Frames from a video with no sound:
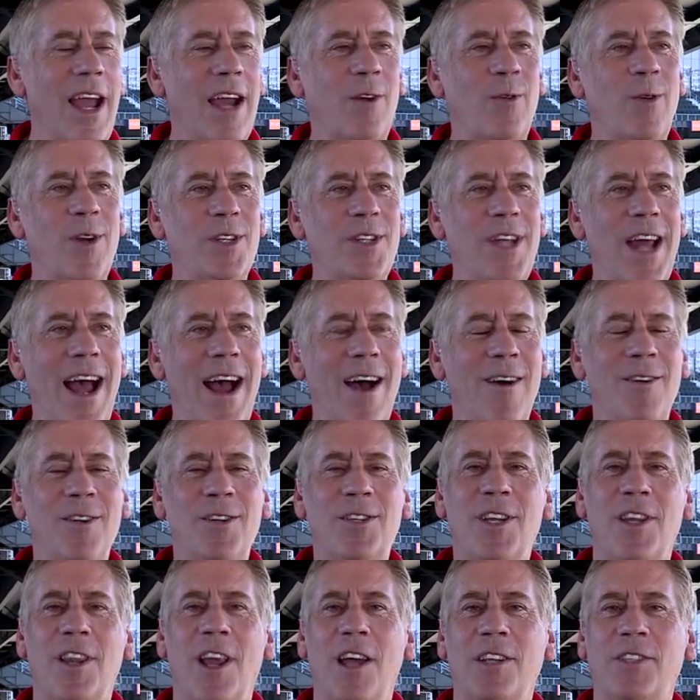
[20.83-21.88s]
Yeah, Chris, how
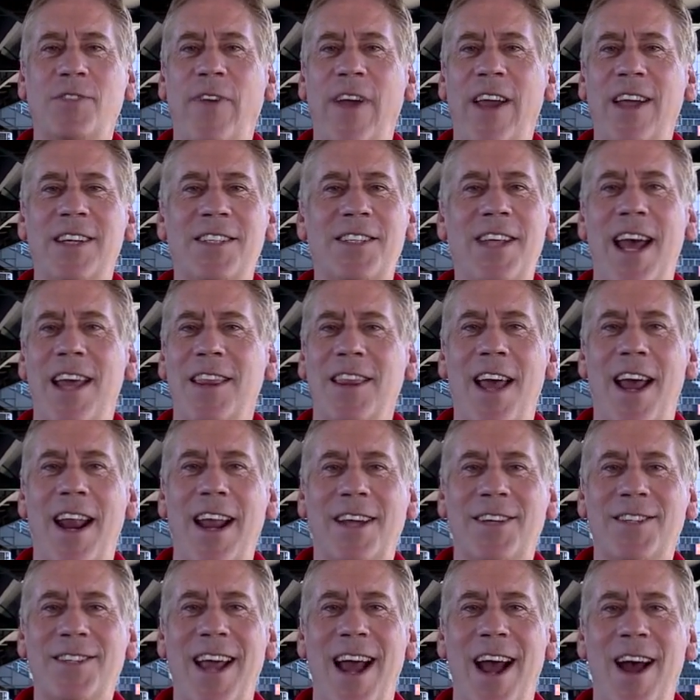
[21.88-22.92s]
does the Las Vegas
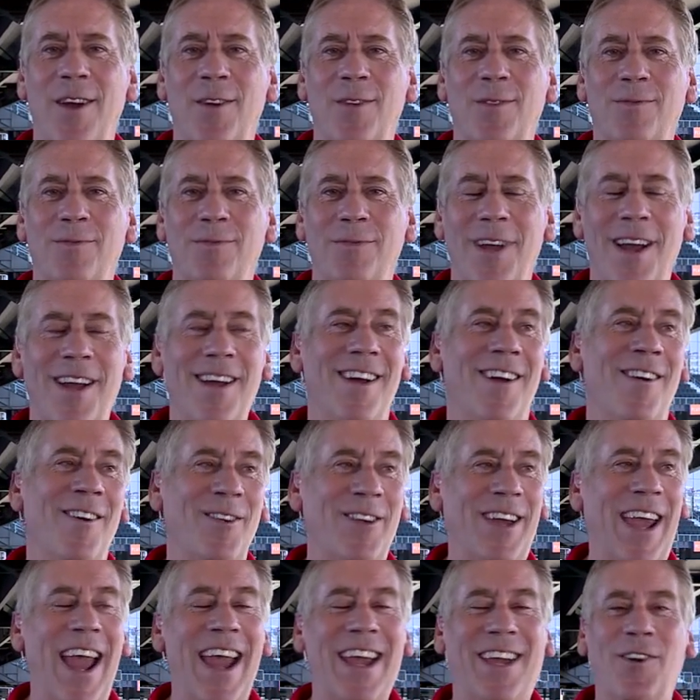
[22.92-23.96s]
Athletics sound?
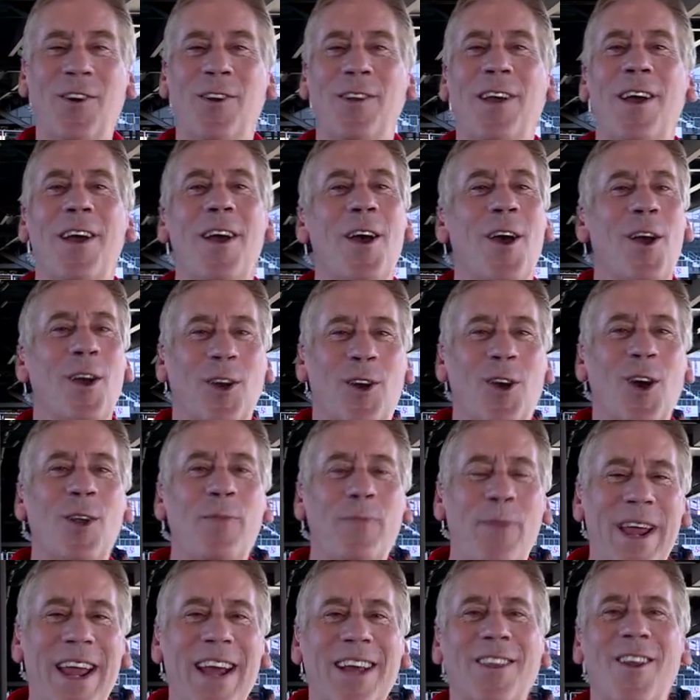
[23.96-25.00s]
Okay,
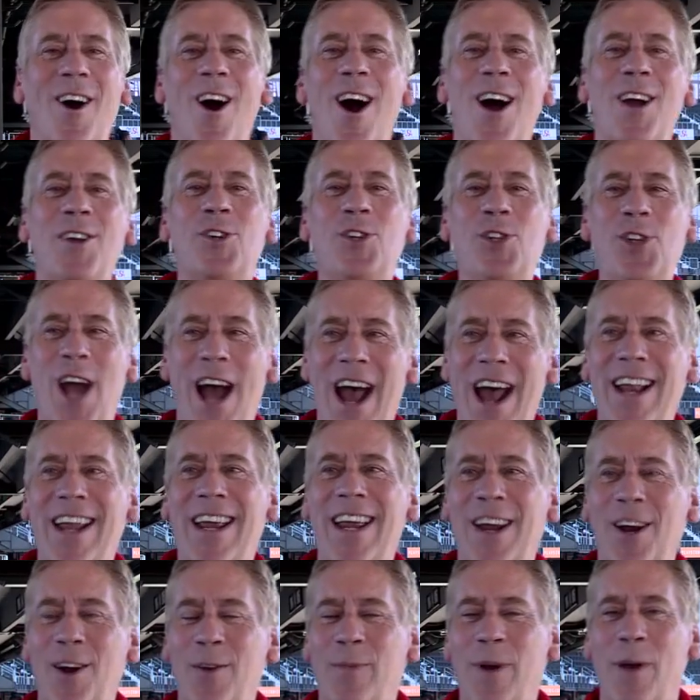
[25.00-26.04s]
could be a long shot
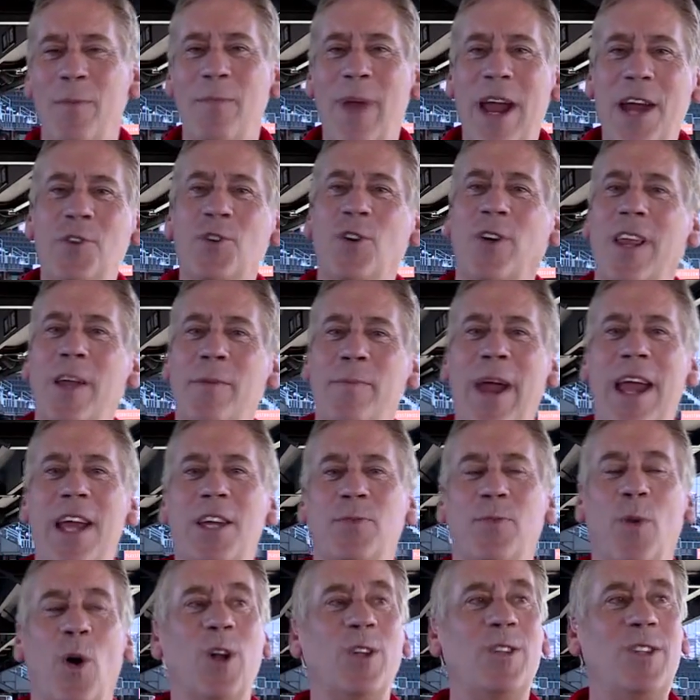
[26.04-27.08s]
here, but Major League
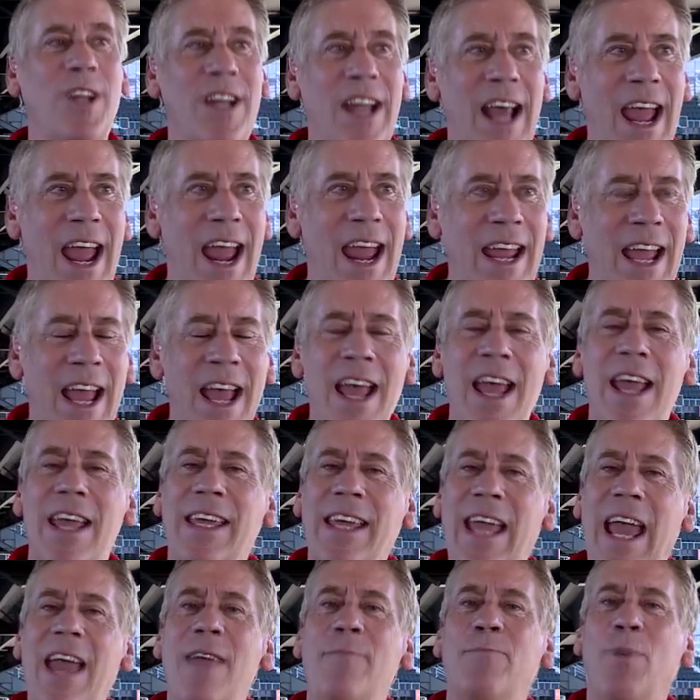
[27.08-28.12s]
Baseball today
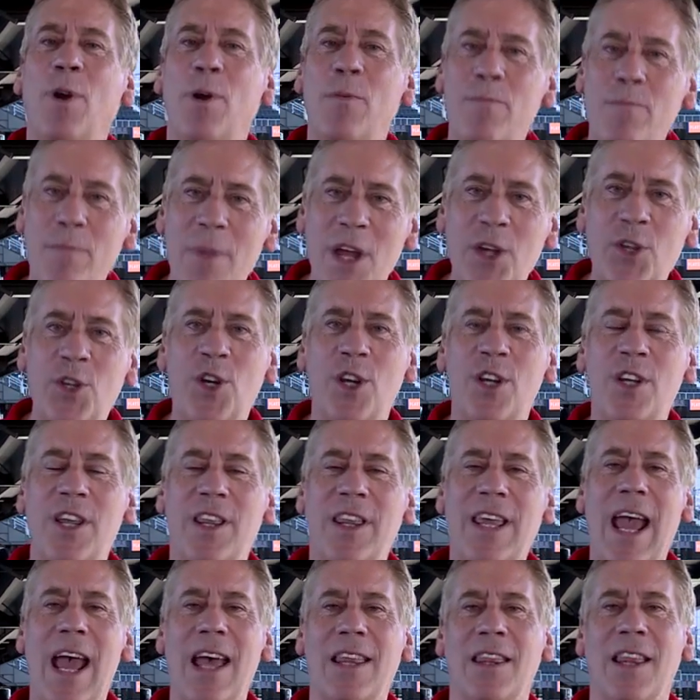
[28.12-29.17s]
gave permission
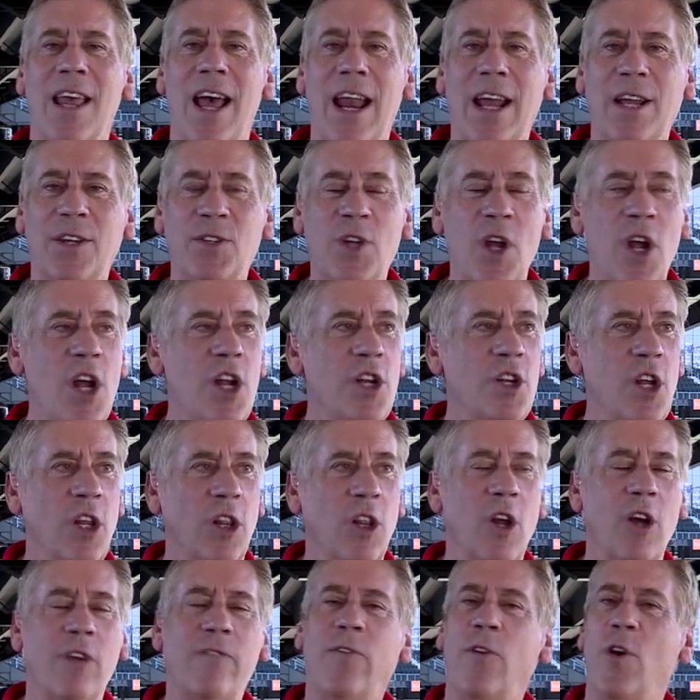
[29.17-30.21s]
to the Athletics to
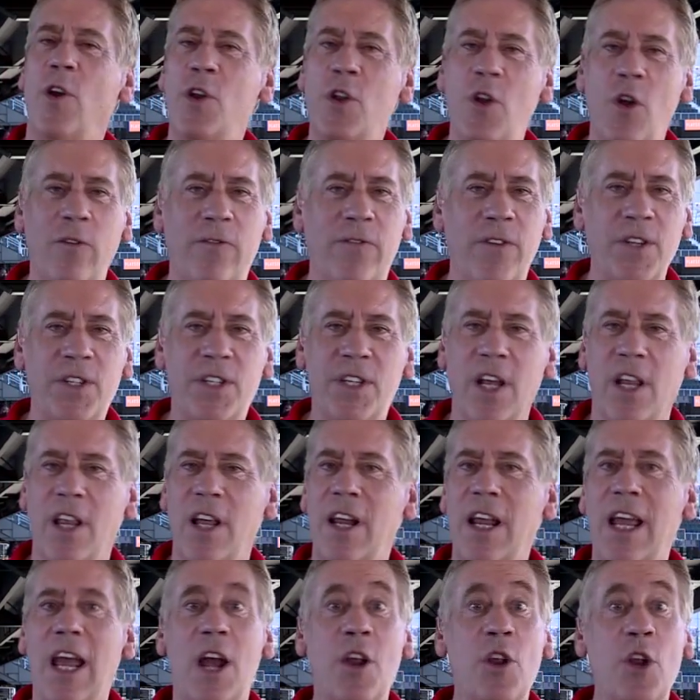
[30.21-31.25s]
look for a new
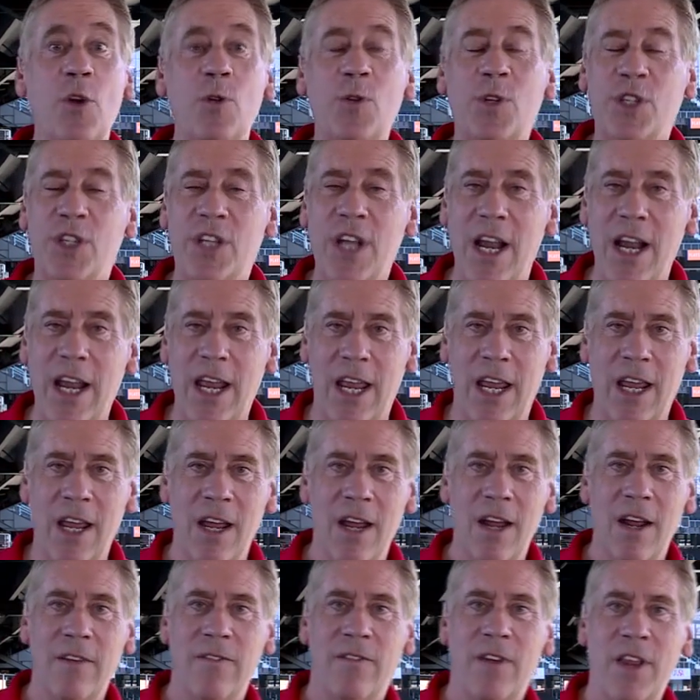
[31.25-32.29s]
facility, a new city
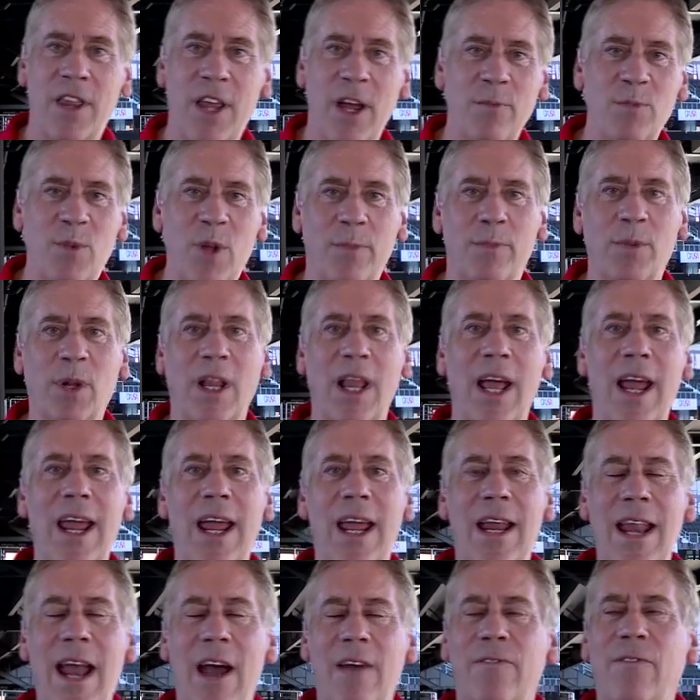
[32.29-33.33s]
for them to
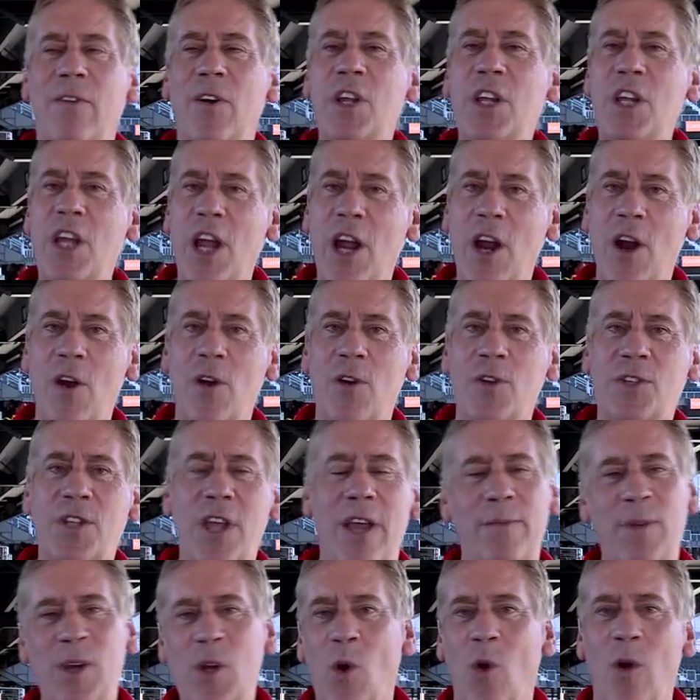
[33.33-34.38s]
play in. Now, for years,
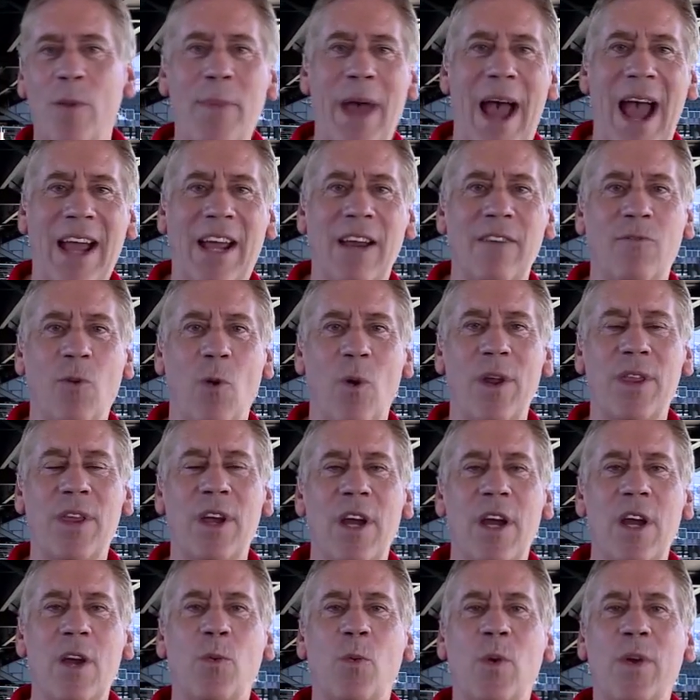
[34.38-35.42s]
they've been going back and forth
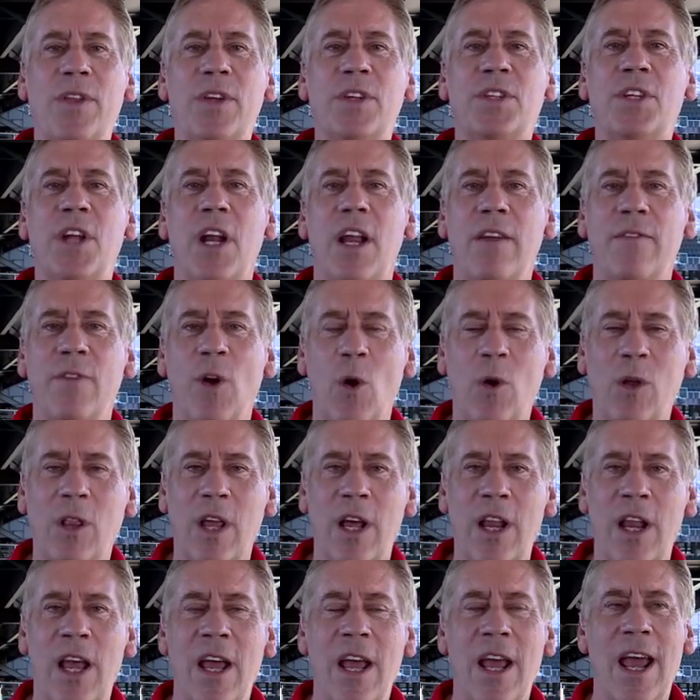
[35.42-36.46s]
with the city of
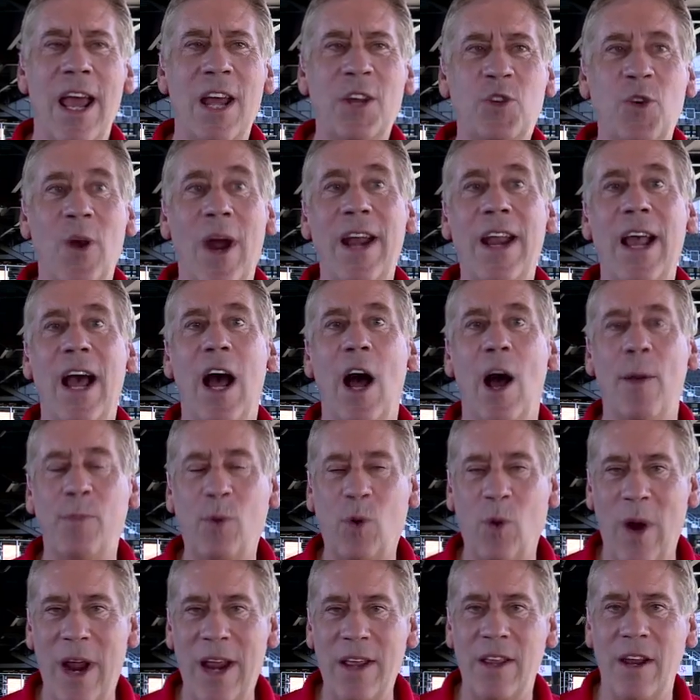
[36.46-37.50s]
Oakland and trying to
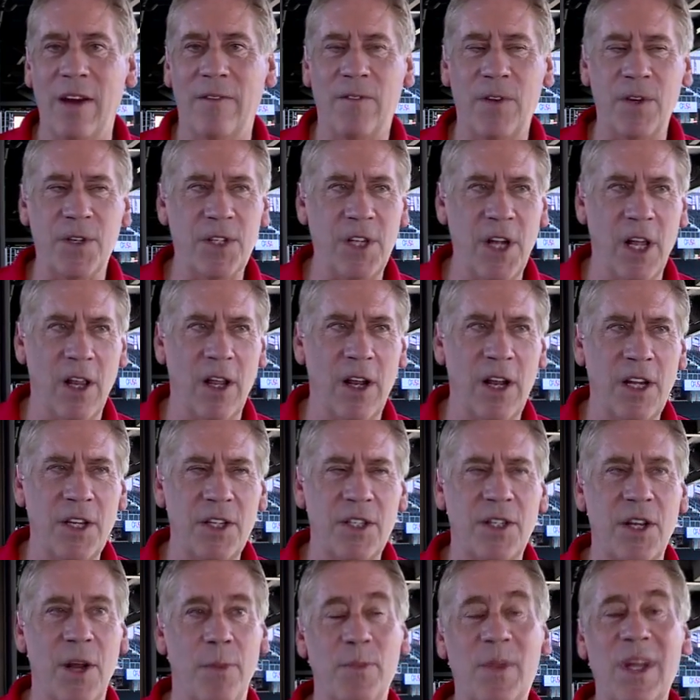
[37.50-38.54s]
upgrade their
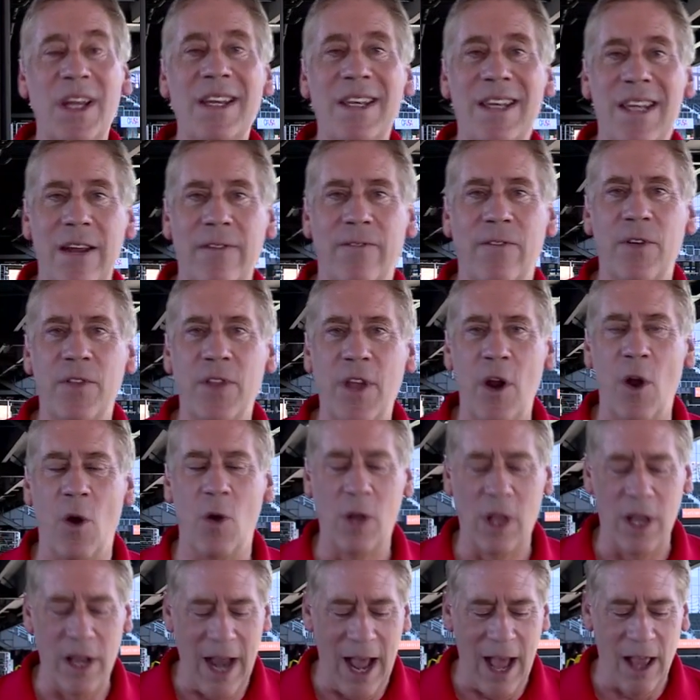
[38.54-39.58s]
facilities, something different than
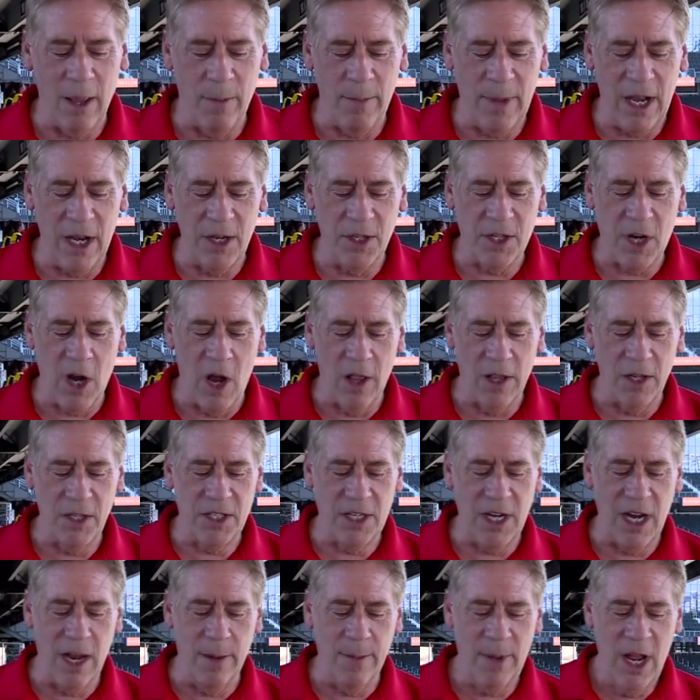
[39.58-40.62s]
Oakland Alameda's
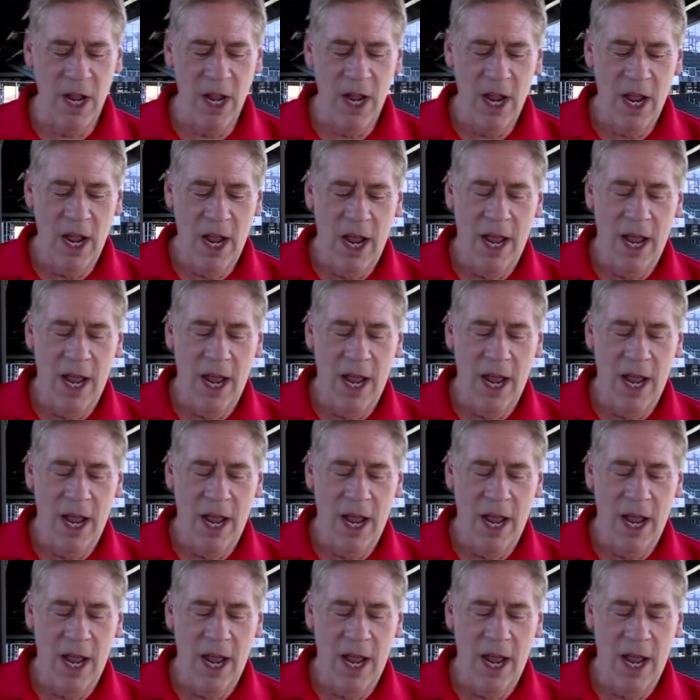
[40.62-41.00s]
Coliseum.